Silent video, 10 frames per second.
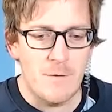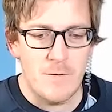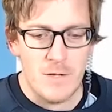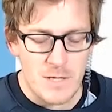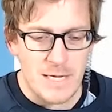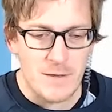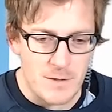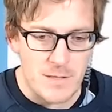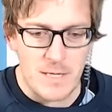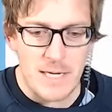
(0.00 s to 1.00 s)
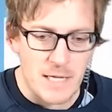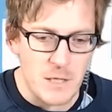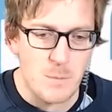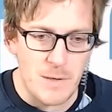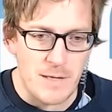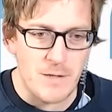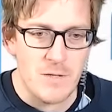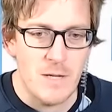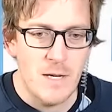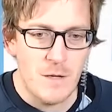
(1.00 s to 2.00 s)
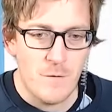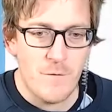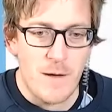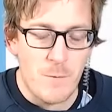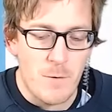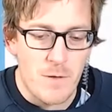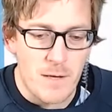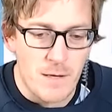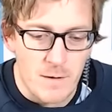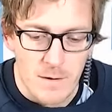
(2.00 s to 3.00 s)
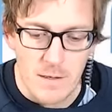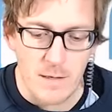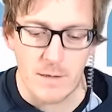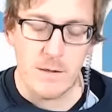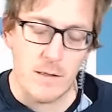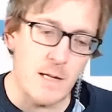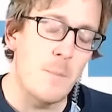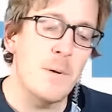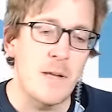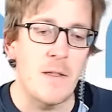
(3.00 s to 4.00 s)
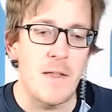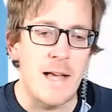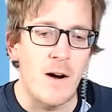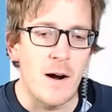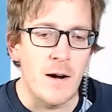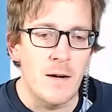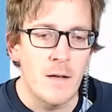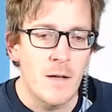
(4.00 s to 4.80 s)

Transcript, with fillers: They've designed the design experience to fit with the company that they are.